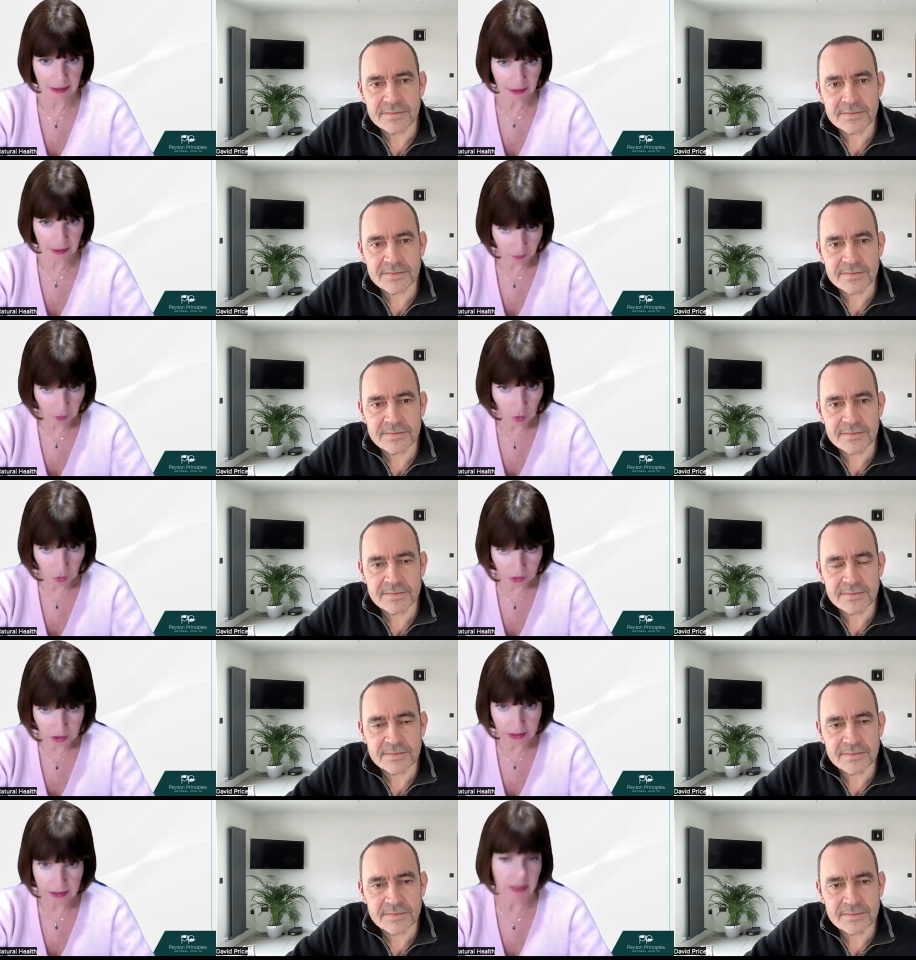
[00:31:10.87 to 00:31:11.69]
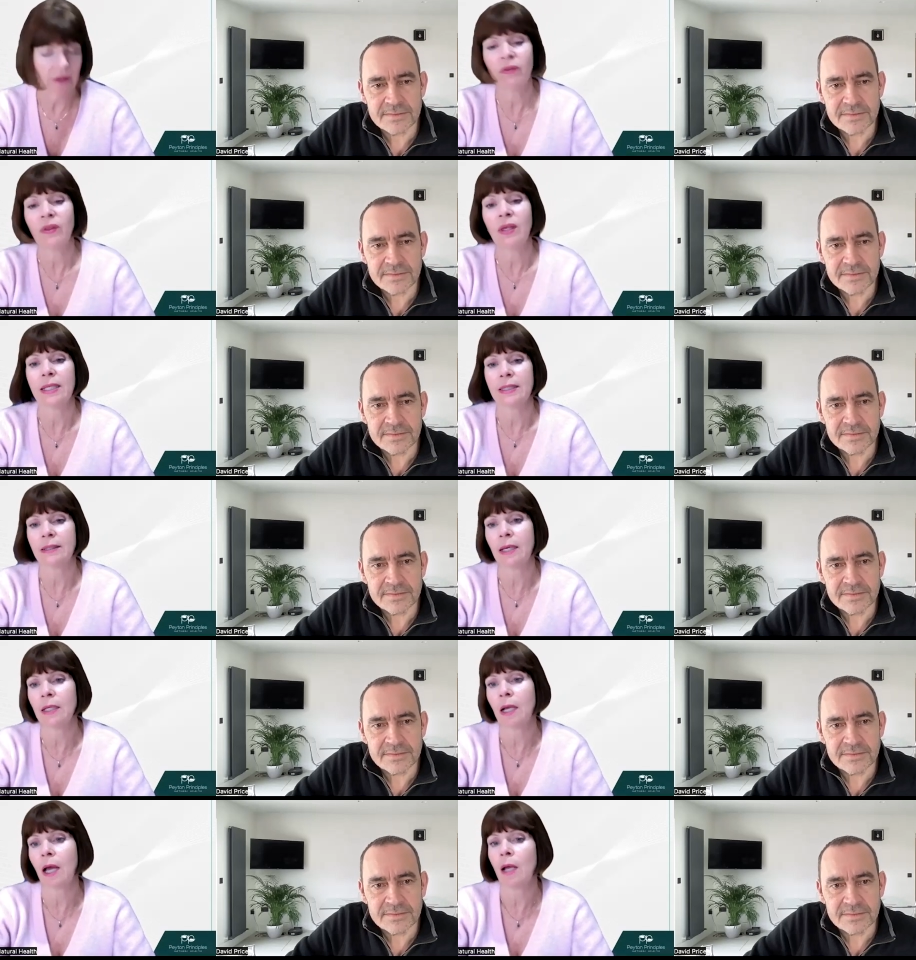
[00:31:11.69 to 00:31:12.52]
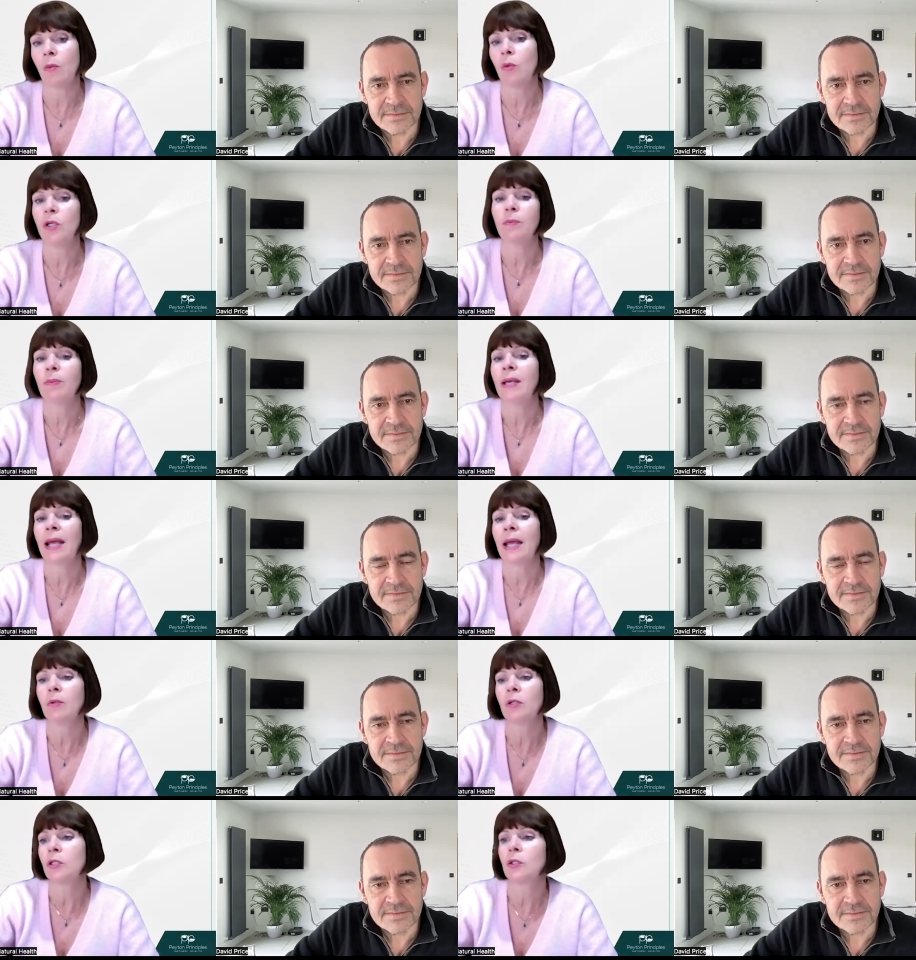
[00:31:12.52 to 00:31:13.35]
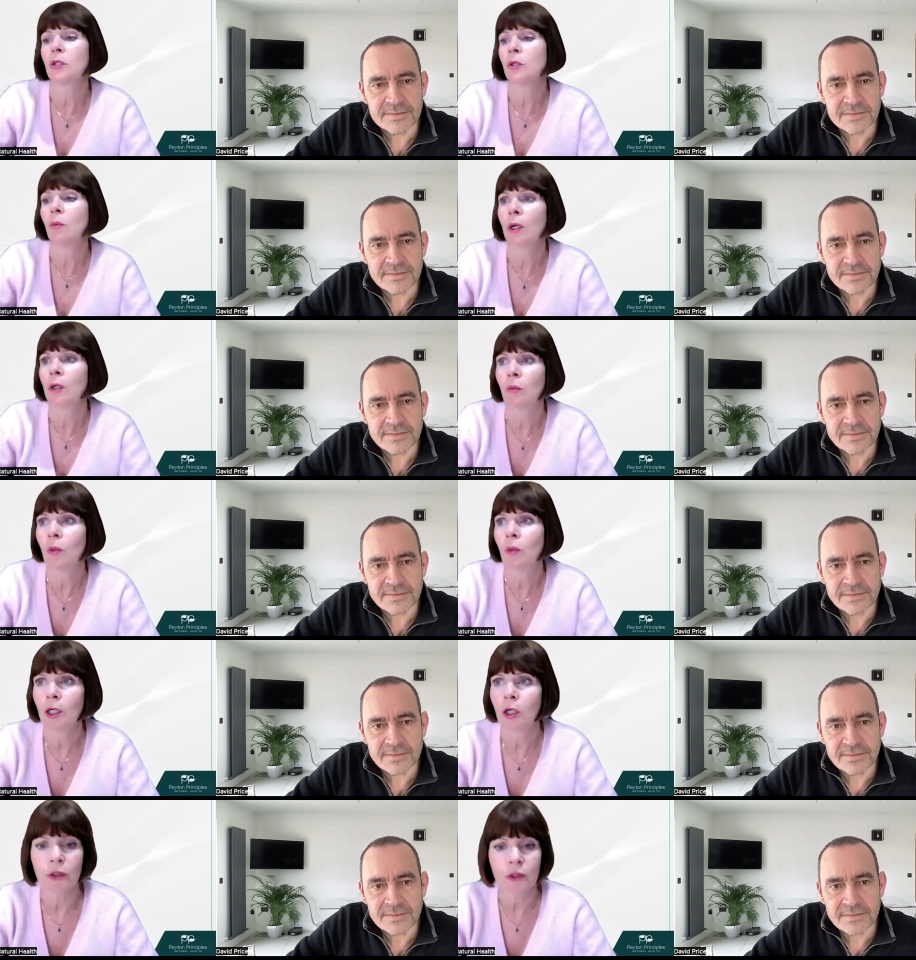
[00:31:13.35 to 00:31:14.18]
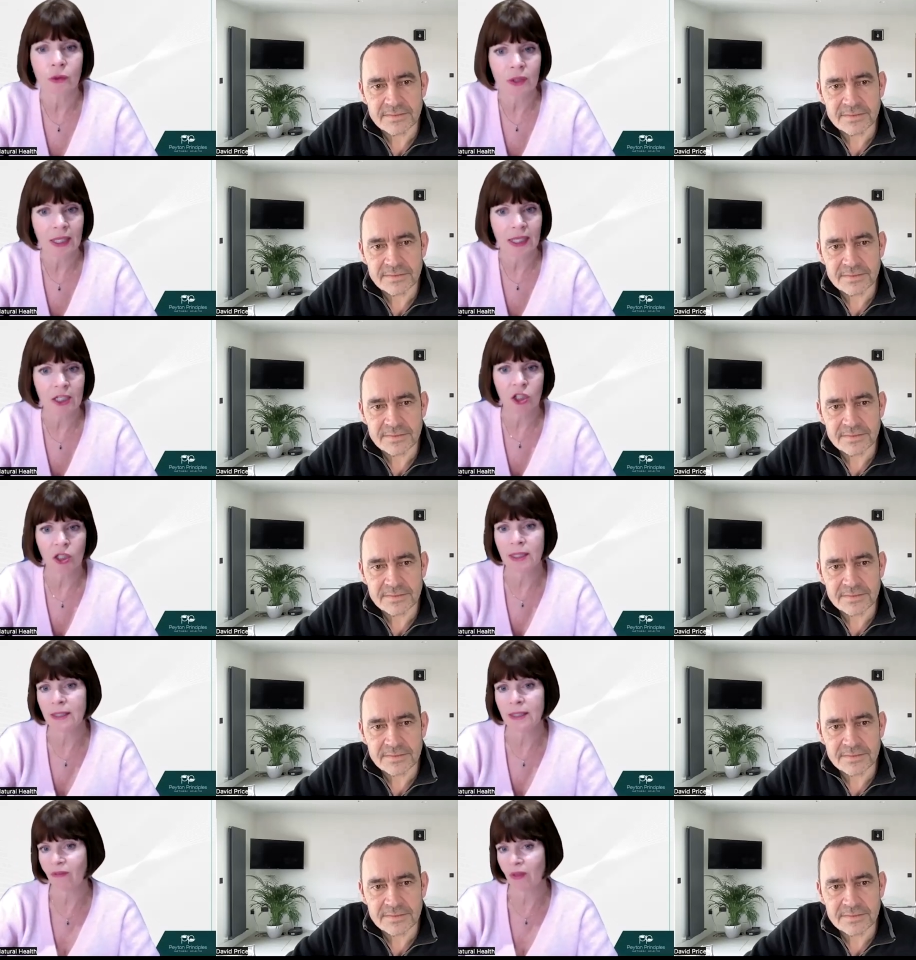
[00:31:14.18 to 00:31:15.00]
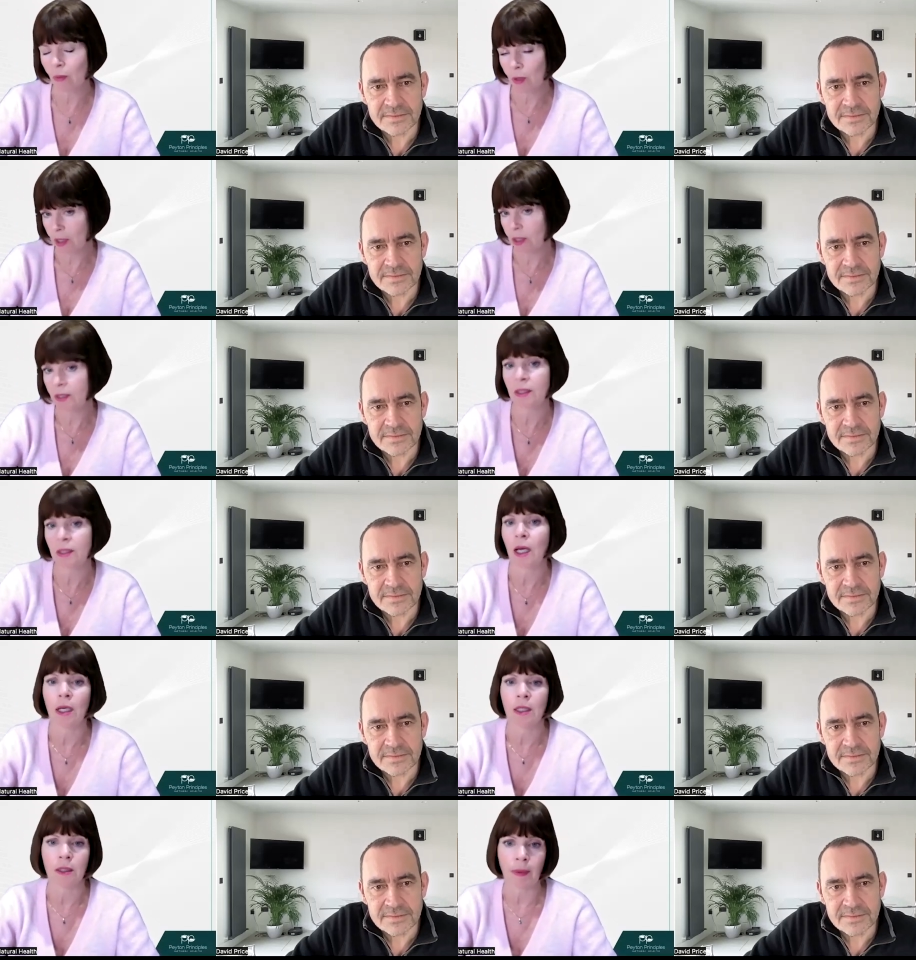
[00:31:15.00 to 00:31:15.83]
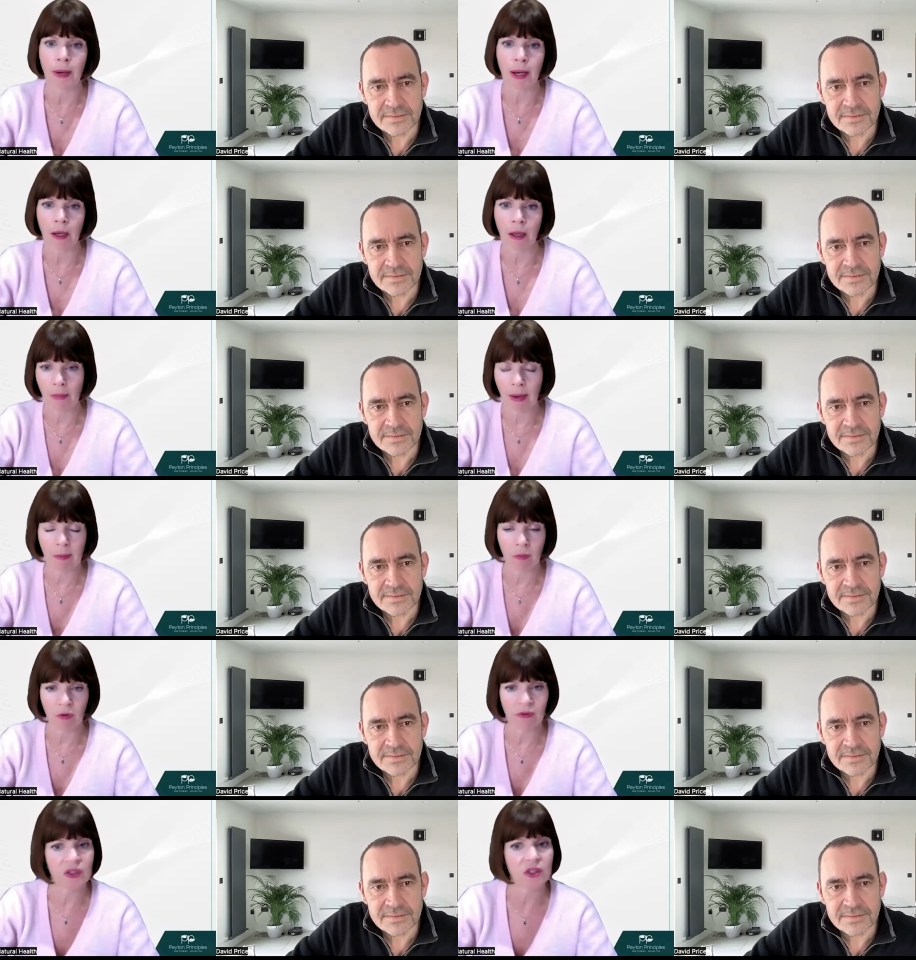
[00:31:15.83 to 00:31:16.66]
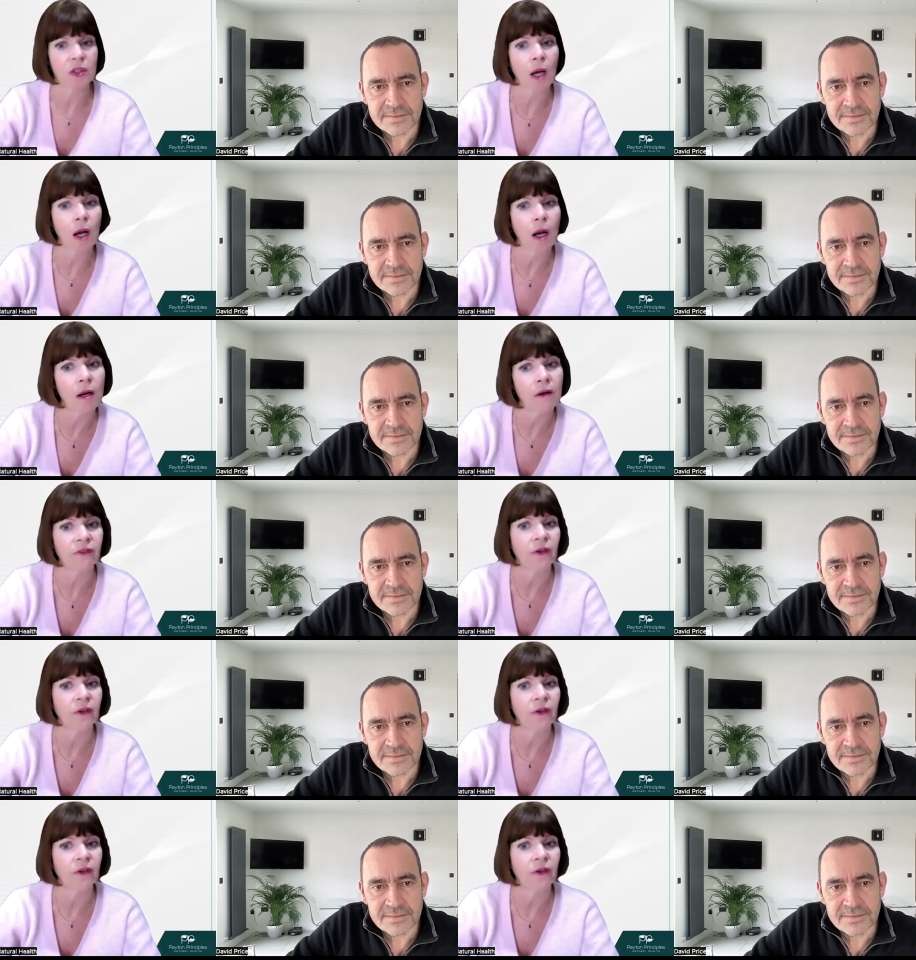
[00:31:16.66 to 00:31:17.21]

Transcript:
Speaker 1: the importance of this, then I would be able to do one on one consultations if they were concerned about a member of staff